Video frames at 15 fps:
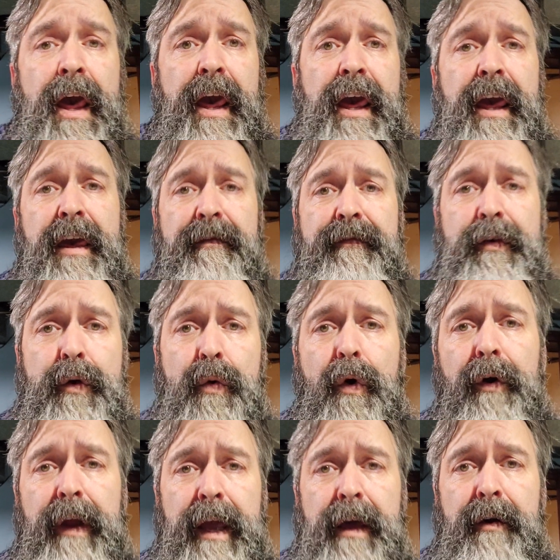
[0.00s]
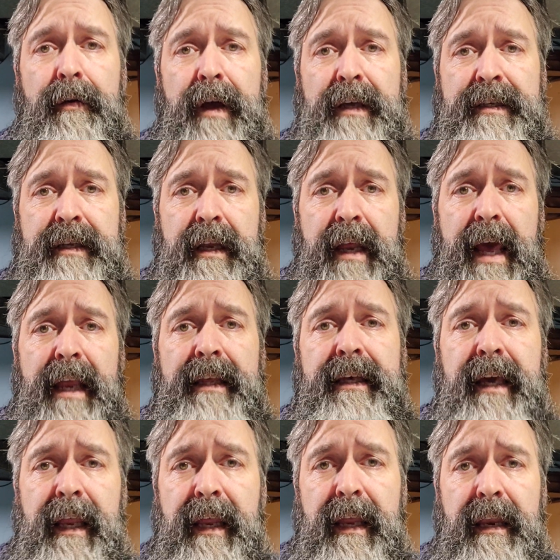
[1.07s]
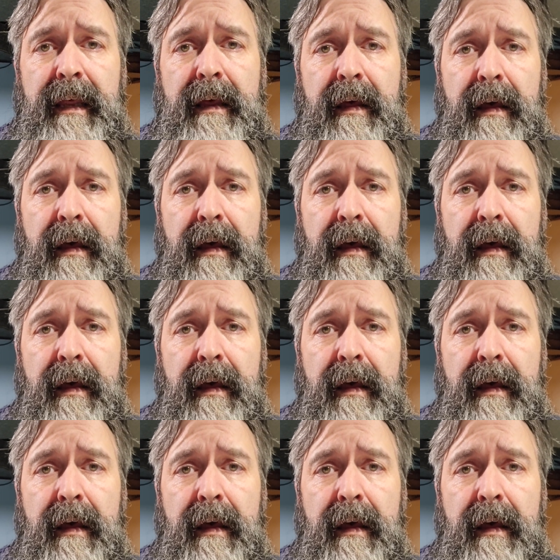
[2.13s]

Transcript: If you are interested in getting